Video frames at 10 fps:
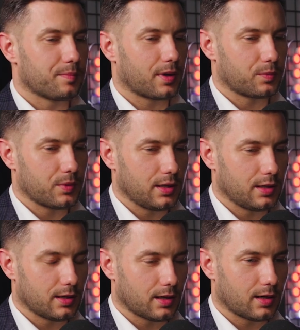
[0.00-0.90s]
but
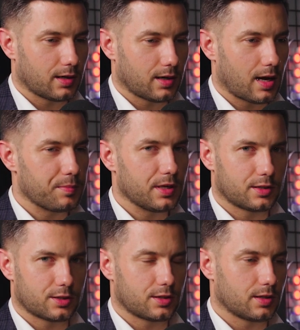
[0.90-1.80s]
we
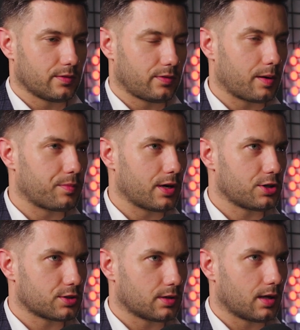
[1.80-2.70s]
emit
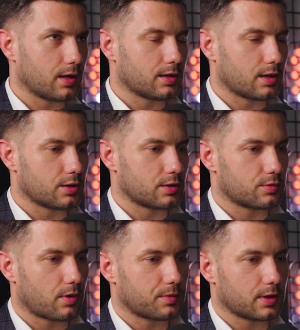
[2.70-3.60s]
vibration and a drop